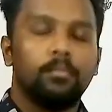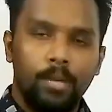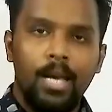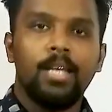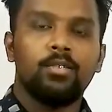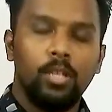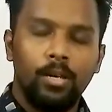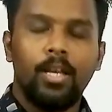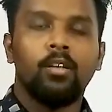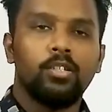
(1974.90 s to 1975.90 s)

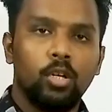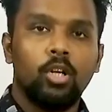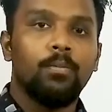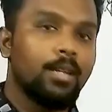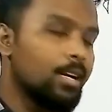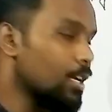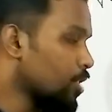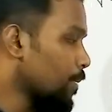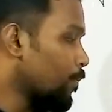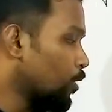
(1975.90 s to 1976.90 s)
we can actually convert the
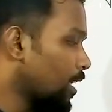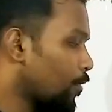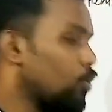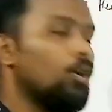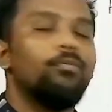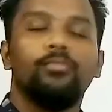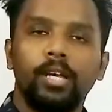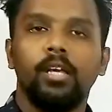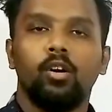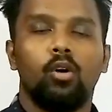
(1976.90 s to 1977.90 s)
relation by putting the value of
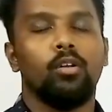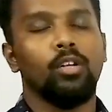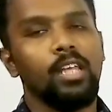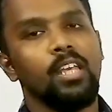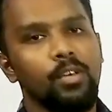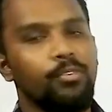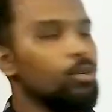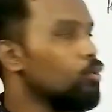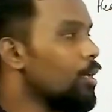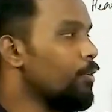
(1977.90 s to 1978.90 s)
V only if
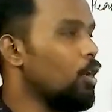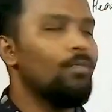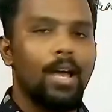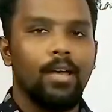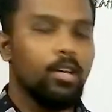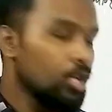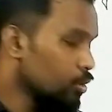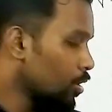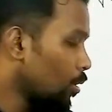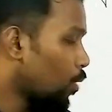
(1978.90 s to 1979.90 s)
you know the value of I.
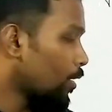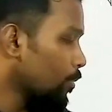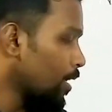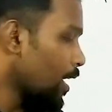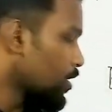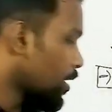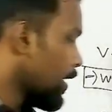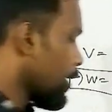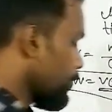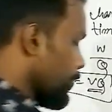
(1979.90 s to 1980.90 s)
So now what will be the
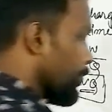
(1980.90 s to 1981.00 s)
relation then?